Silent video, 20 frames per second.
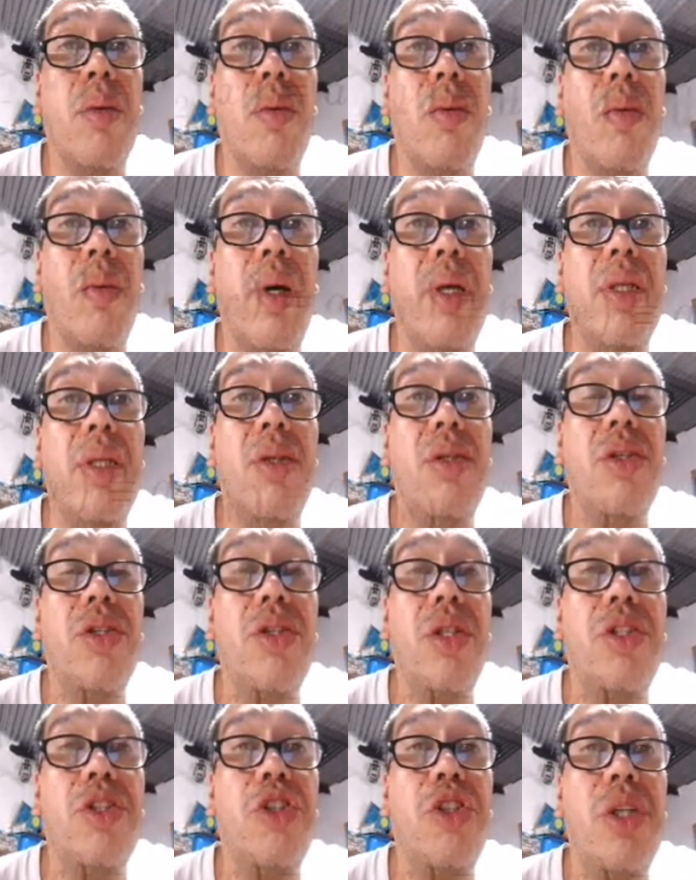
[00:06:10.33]
What
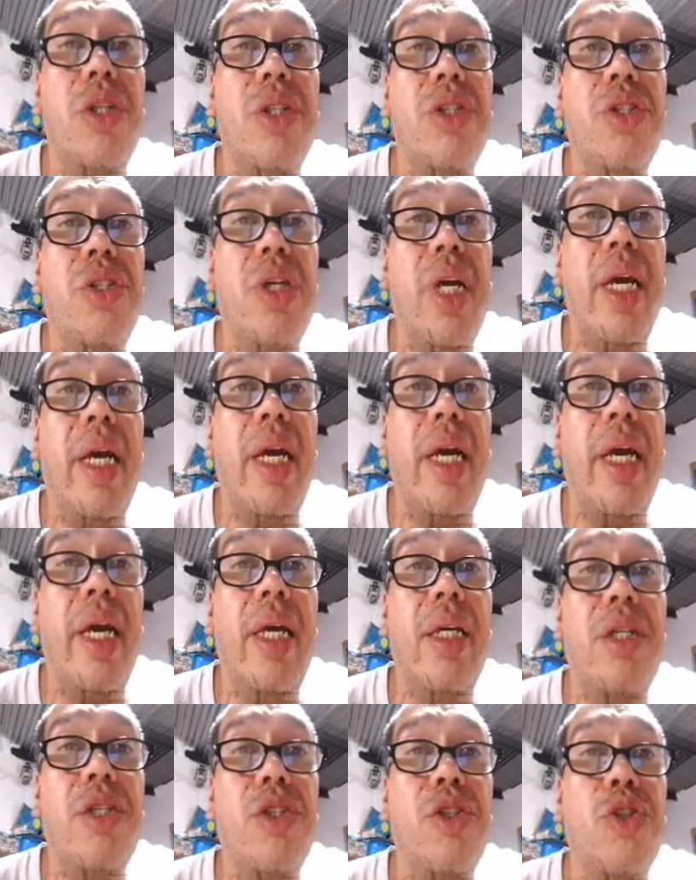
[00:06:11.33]
does changing
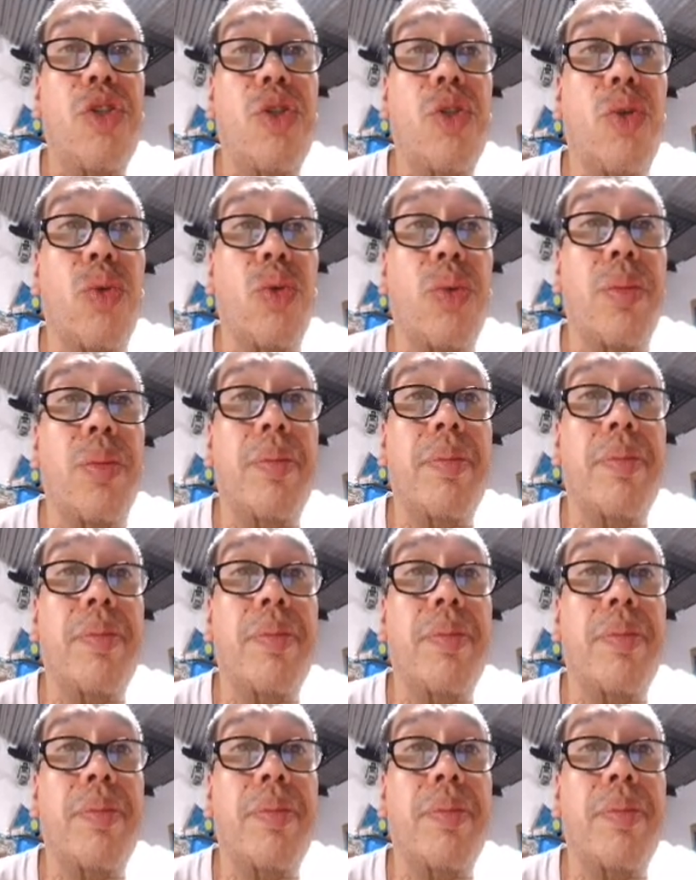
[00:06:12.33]
h do?